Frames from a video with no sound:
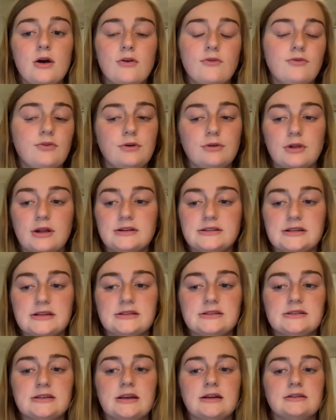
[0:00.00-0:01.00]
food
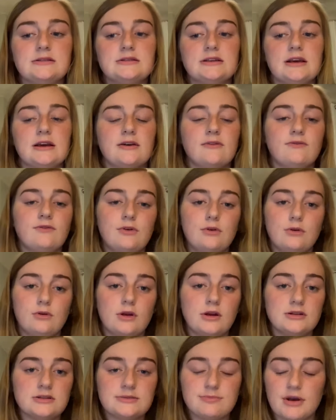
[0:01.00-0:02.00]
assistance and food
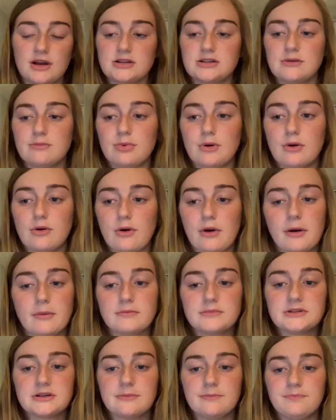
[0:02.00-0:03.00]
inspection
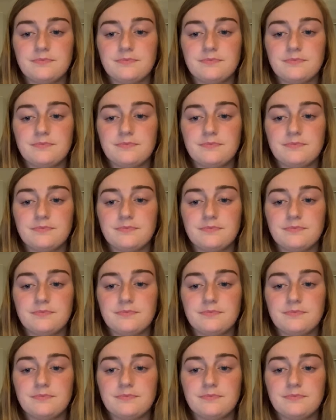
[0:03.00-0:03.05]
programs.